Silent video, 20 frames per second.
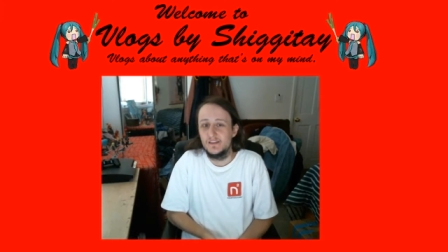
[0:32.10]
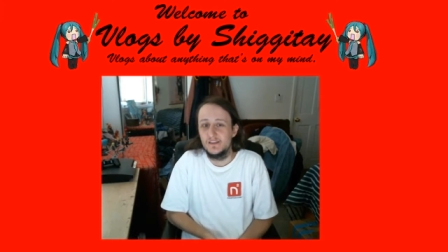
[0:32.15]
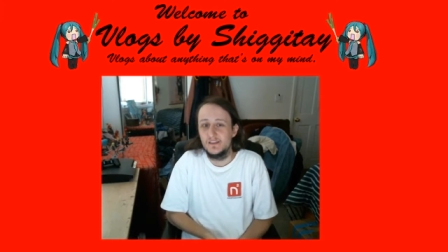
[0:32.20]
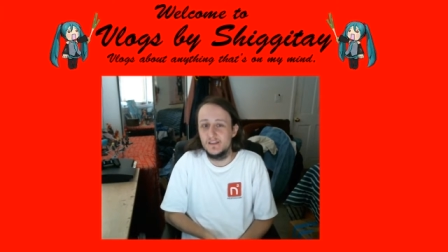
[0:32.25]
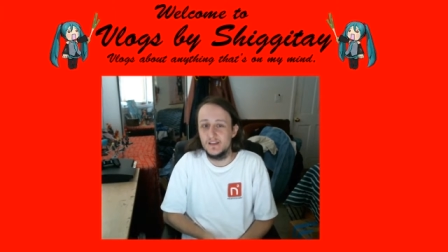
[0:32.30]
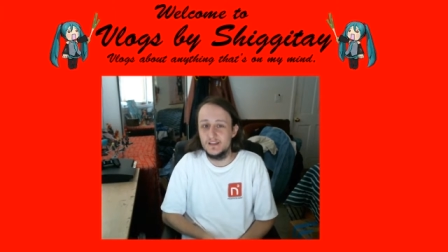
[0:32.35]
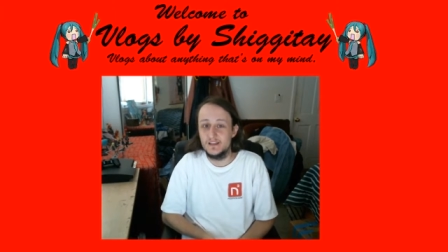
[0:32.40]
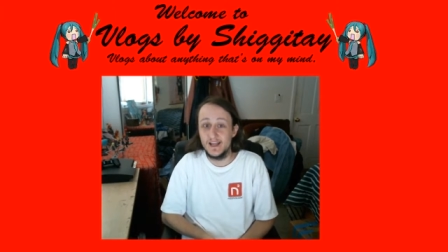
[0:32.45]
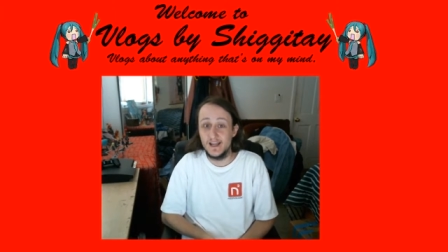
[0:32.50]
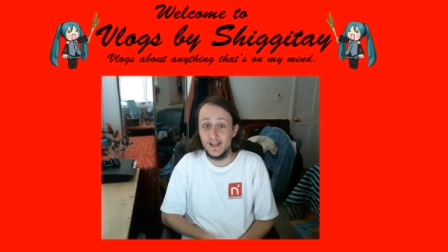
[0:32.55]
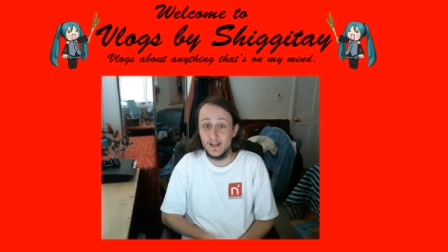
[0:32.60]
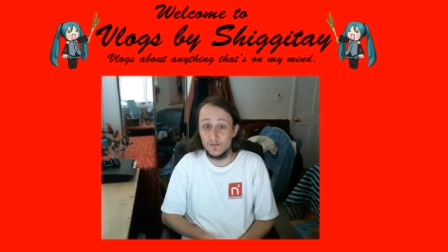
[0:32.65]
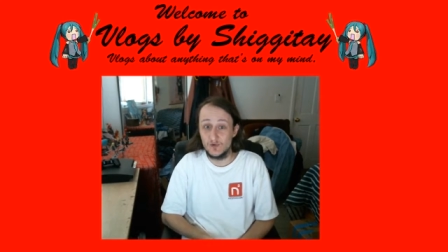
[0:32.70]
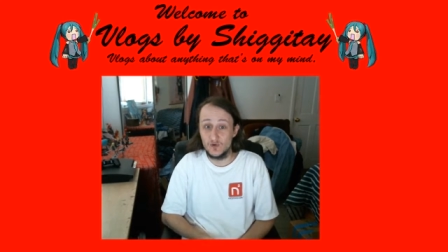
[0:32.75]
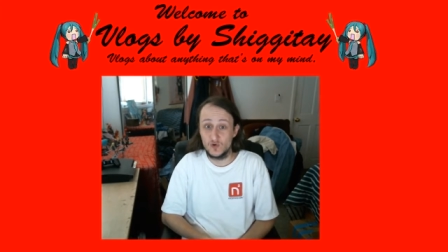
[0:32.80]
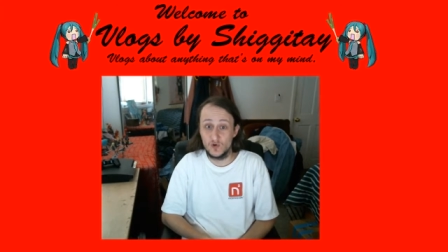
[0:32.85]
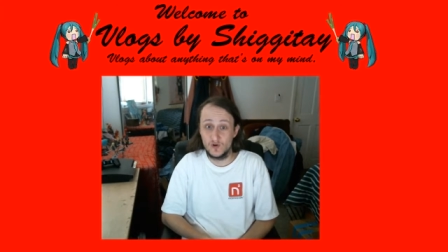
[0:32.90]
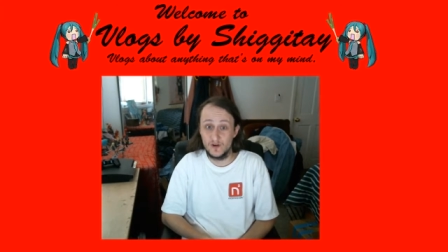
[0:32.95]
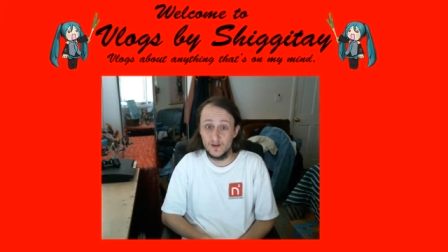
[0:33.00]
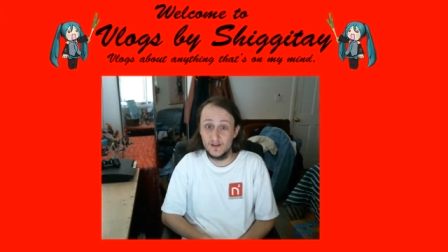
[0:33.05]
The date I'm
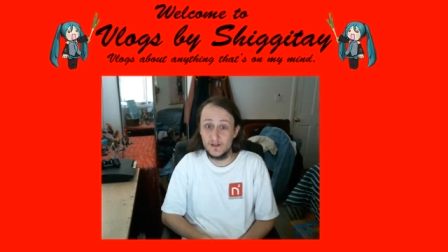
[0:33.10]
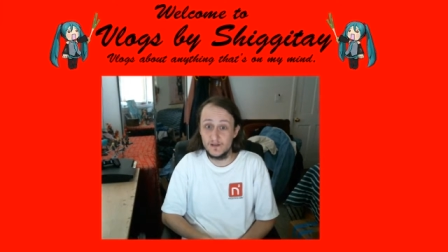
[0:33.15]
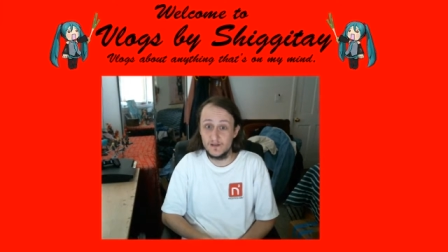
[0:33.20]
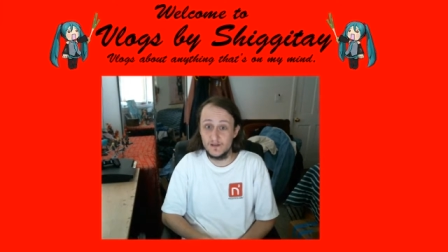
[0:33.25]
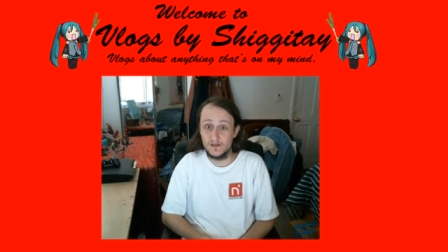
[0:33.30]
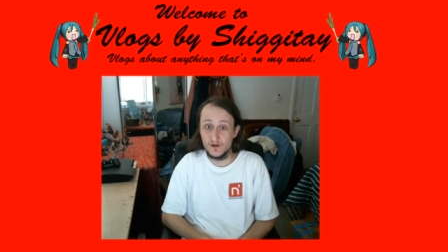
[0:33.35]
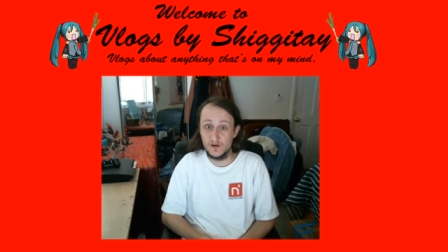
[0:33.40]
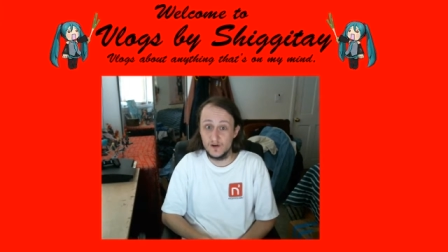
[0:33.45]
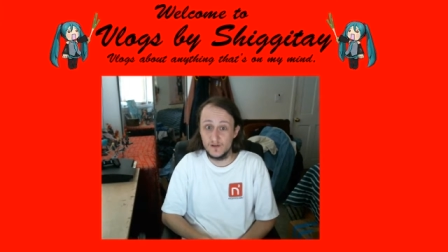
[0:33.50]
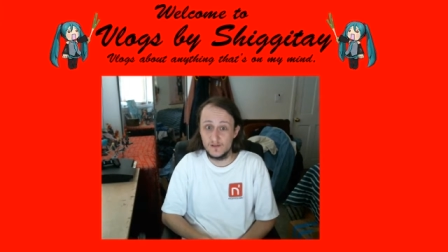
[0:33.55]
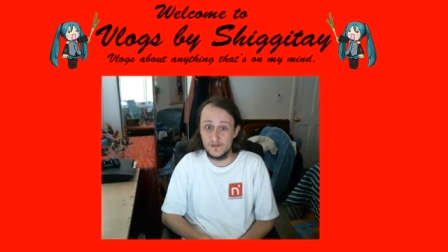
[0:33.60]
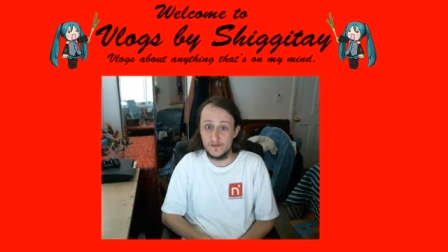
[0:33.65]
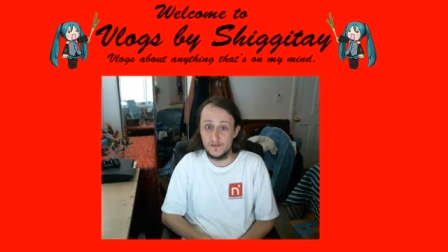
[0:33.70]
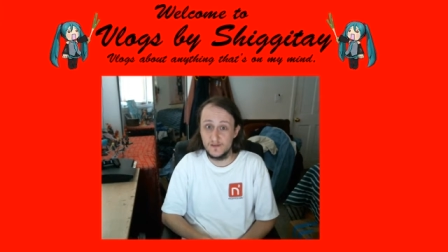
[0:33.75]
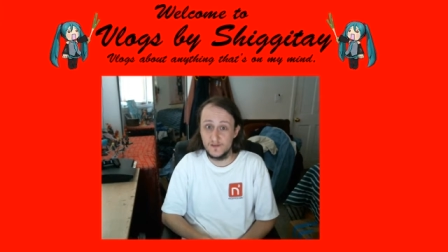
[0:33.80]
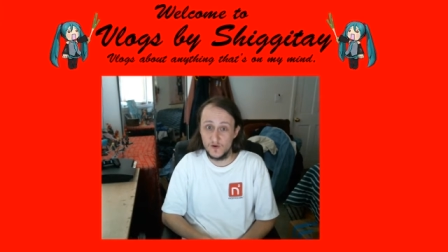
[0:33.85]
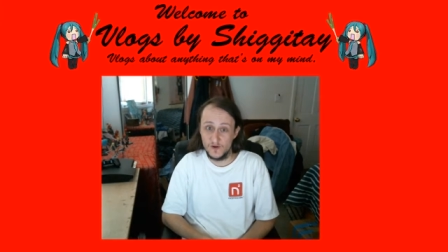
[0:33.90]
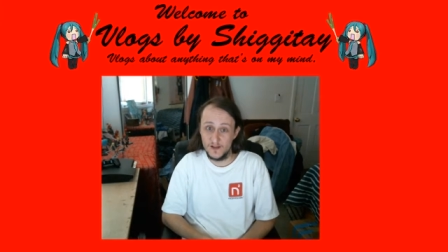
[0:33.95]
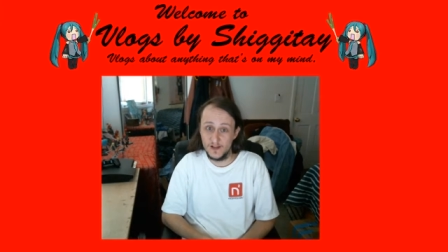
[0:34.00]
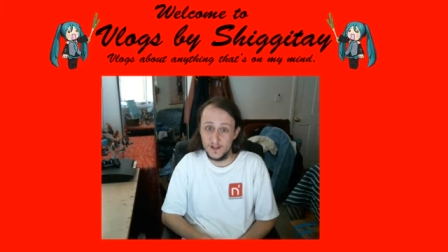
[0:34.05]
recording this is August
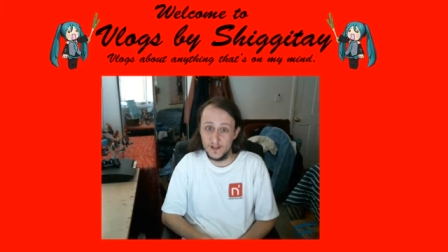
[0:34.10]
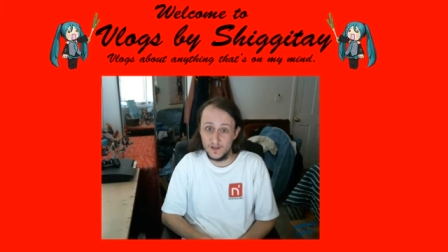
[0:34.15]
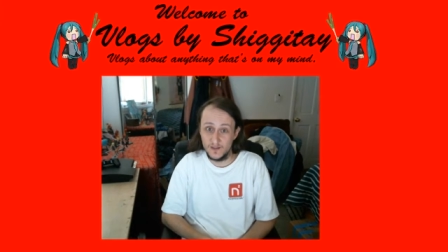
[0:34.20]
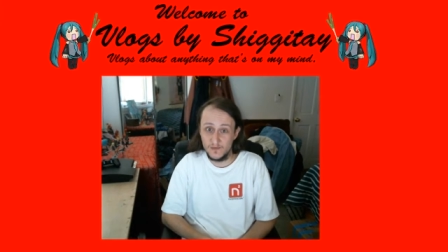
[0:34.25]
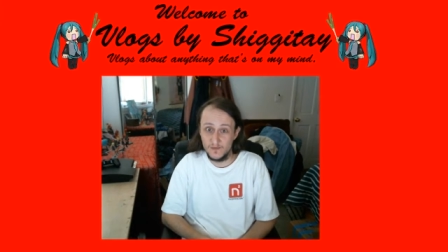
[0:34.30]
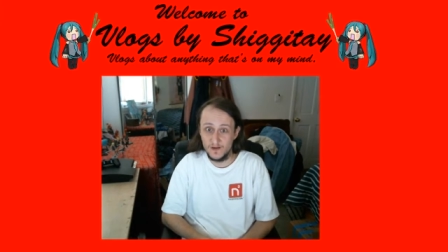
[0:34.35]
30th,